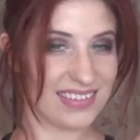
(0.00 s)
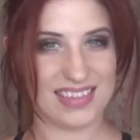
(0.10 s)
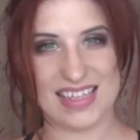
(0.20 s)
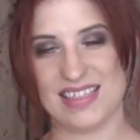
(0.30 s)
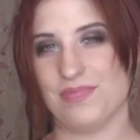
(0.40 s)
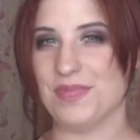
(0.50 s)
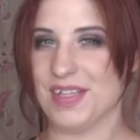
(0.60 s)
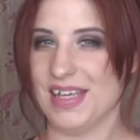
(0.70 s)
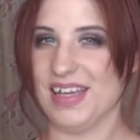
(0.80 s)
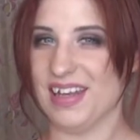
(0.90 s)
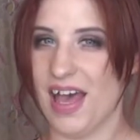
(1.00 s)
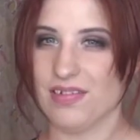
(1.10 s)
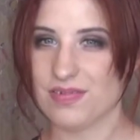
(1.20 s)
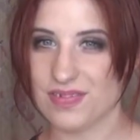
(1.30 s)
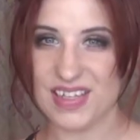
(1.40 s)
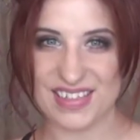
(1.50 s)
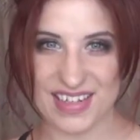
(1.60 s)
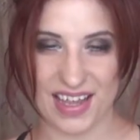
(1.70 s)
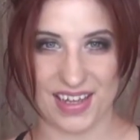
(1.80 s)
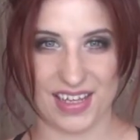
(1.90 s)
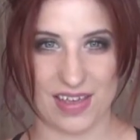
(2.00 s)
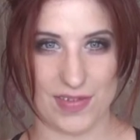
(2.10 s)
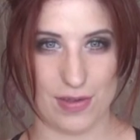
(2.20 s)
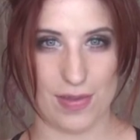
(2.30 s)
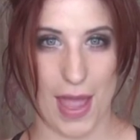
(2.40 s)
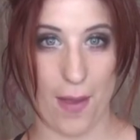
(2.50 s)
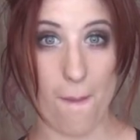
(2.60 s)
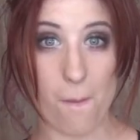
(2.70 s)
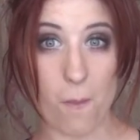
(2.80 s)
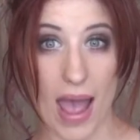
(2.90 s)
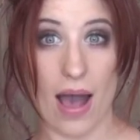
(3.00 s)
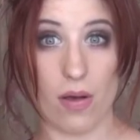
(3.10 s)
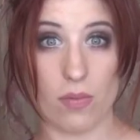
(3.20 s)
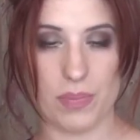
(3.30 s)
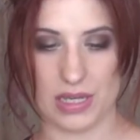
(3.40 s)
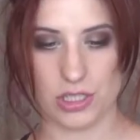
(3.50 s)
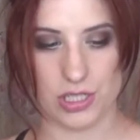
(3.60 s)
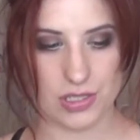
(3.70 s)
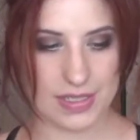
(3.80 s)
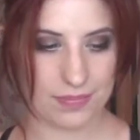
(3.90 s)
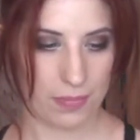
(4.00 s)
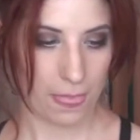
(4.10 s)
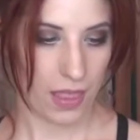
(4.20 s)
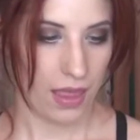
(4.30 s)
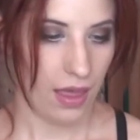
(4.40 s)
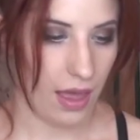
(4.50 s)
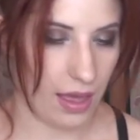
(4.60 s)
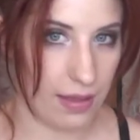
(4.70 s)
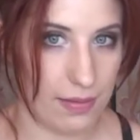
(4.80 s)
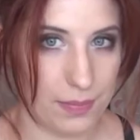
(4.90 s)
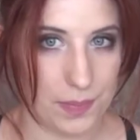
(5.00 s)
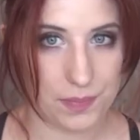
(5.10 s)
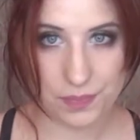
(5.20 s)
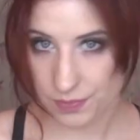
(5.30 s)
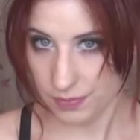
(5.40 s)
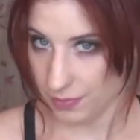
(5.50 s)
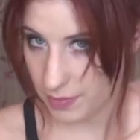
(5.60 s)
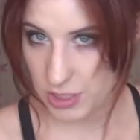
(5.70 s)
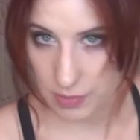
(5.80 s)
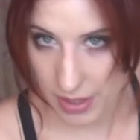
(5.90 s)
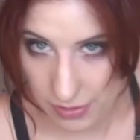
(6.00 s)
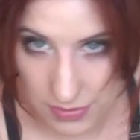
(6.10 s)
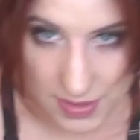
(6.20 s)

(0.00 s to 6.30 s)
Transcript: isn't really enough. It's not going to give you like wow pictures. Um, let me check my notes